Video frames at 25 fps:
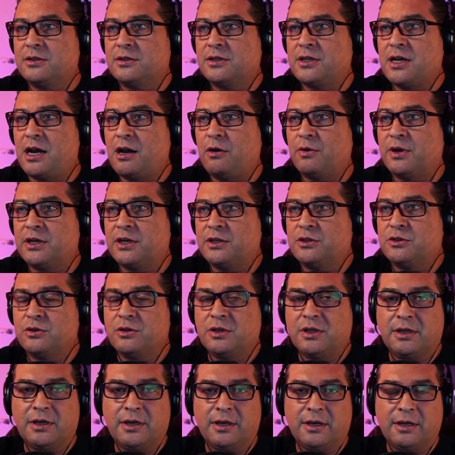Tower, to
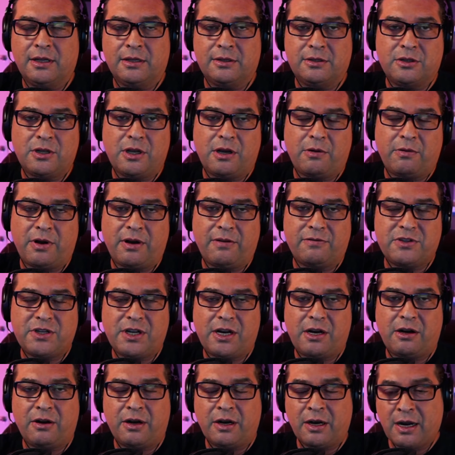the Tower of
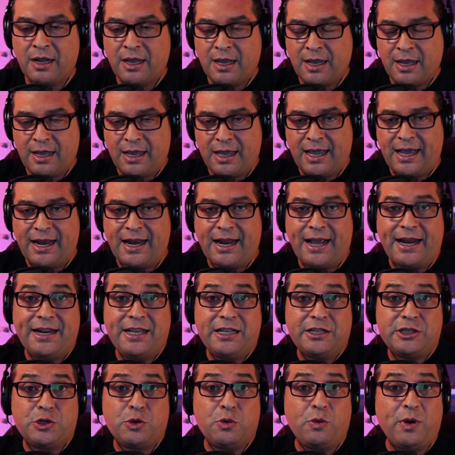Terror, and I
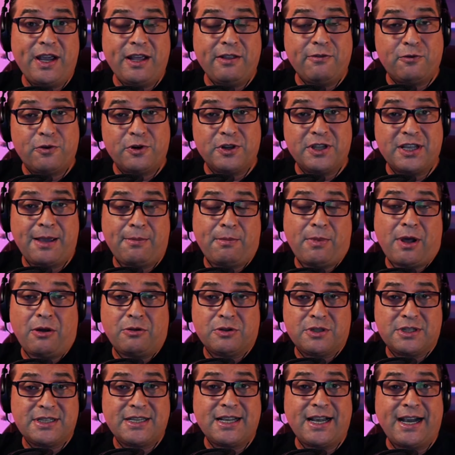need to wait for them
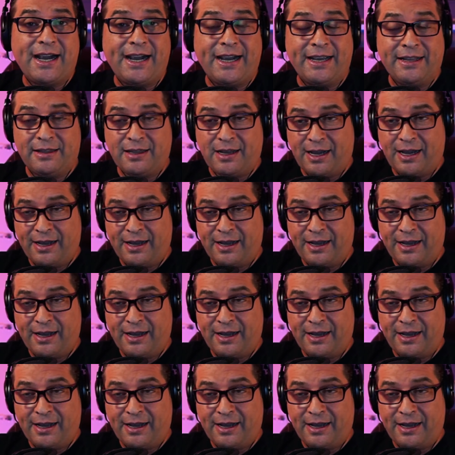outside.